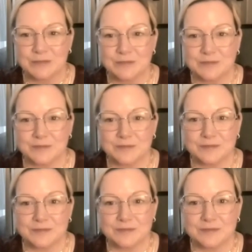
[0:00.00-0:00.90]

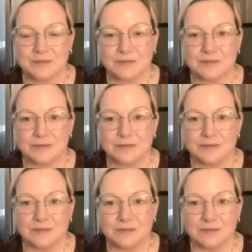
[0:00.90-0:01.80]

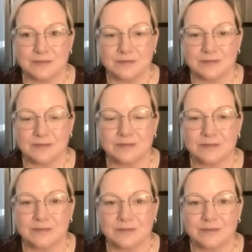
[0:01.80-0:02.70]

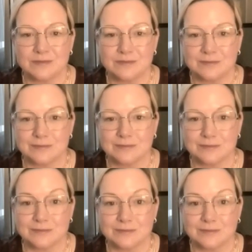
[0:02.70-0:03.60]

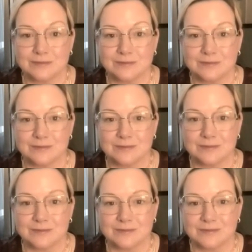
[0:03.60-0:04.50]

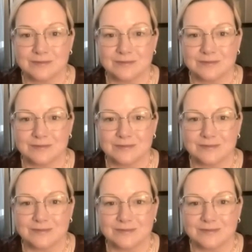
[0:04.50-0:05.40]

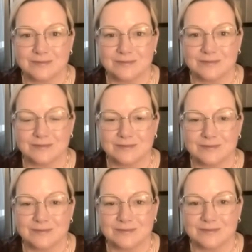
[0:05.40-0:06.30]

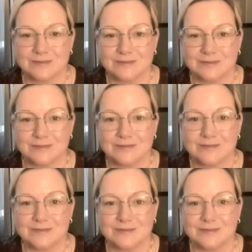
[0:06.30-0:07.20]

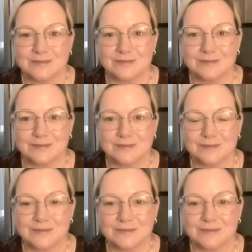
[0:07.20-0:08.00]
(not speaking)